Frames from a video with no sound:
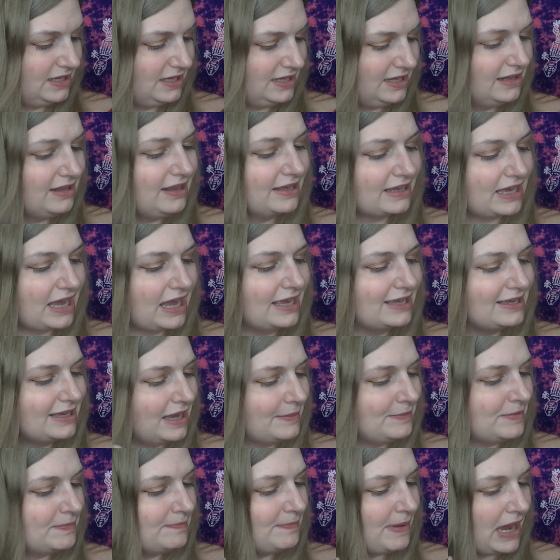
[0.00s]
Like, I,
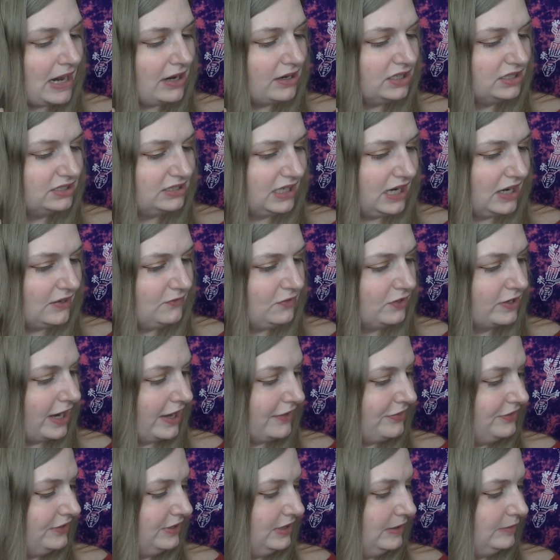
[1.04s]
I'm embarrassed that I
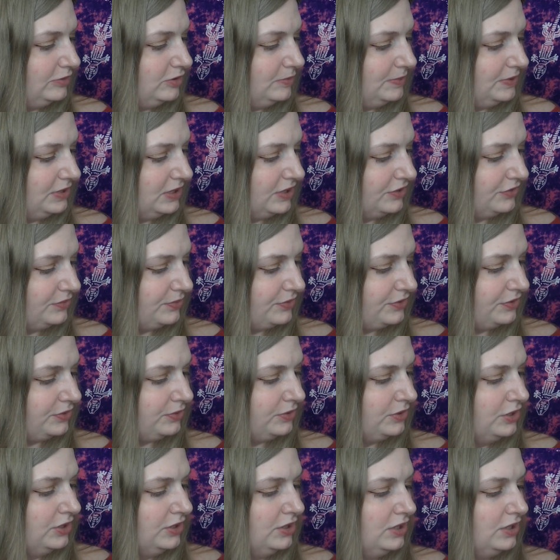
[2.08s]
forgot the name, to be honest with you.